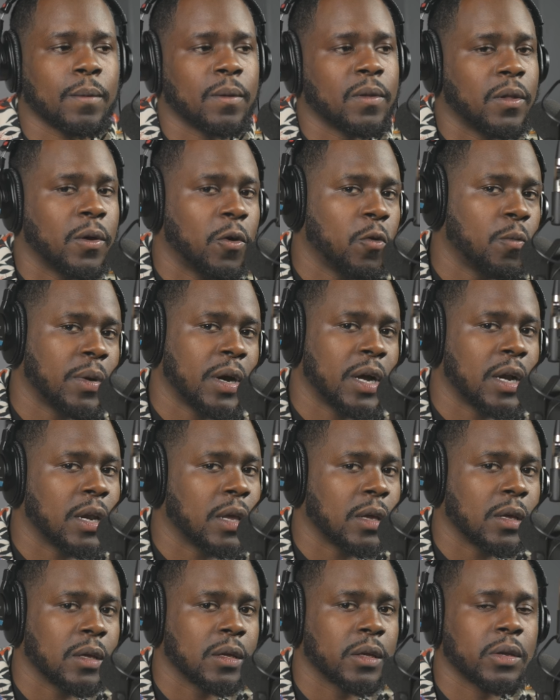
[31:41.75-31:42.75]
No
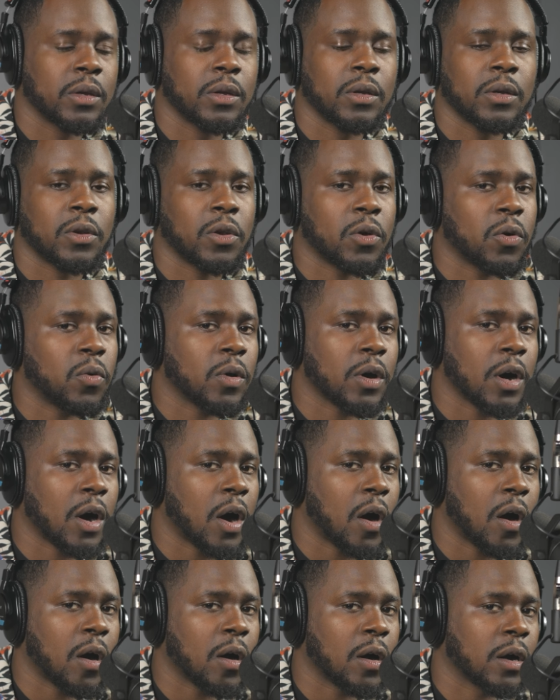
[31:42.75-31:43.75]
money, no
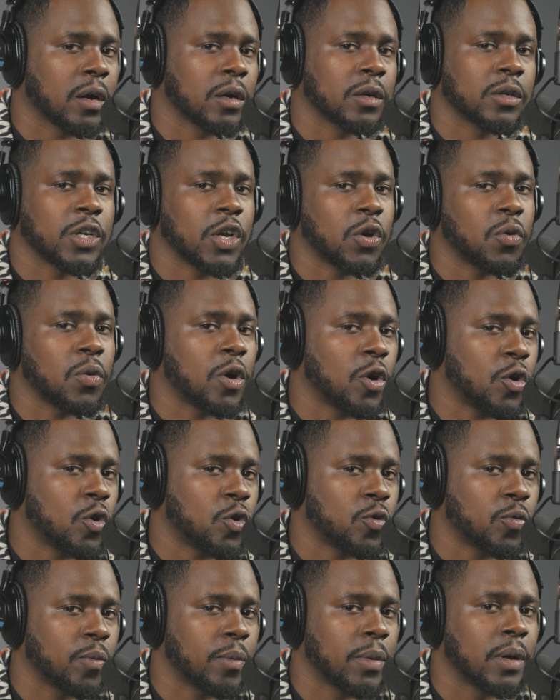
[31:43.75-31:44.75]
car, no
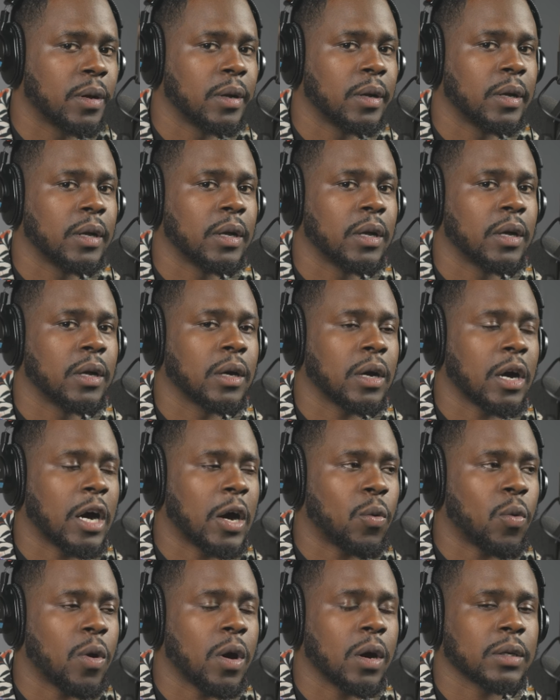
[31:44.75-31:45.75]
home.
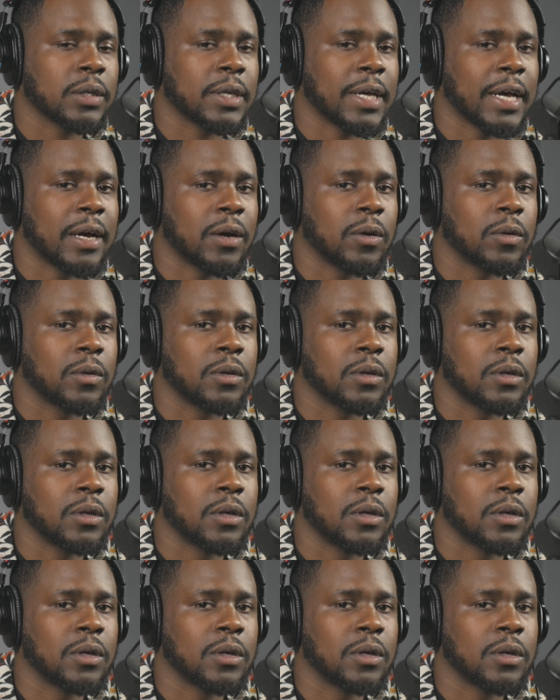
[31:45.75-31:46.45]
I walked out.